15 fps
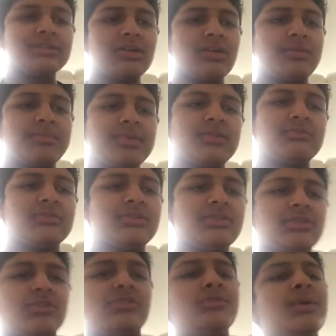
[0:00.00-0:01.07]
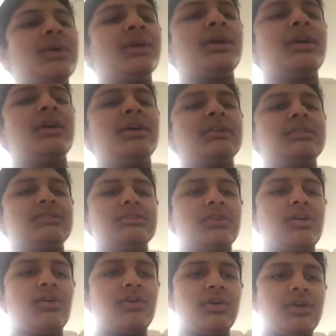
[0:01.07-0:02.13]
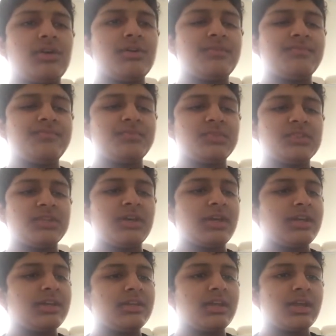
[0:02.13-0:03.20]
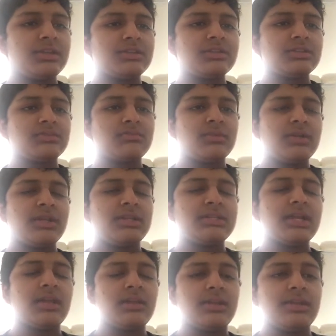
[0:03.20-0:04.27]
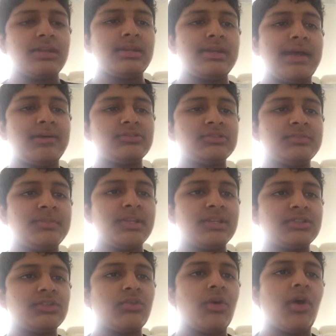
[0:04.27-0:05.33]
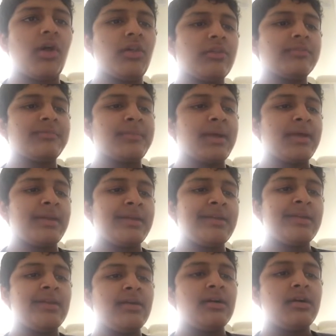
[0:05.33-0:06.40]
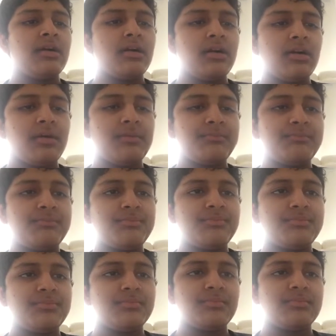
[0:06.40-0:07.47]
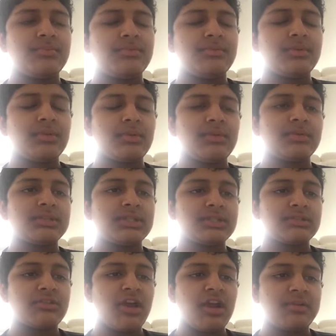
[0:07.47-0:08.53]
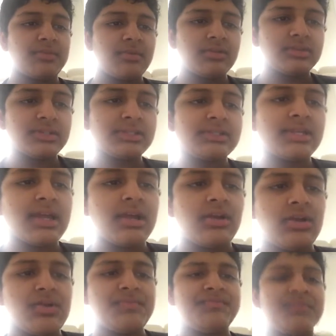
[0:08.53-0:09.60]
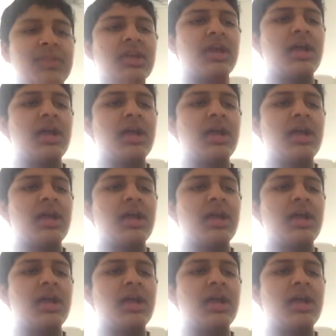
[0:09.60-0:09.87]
up YouTube? So um today I just want to tell an announcement to all of my um uh, subscribers is that um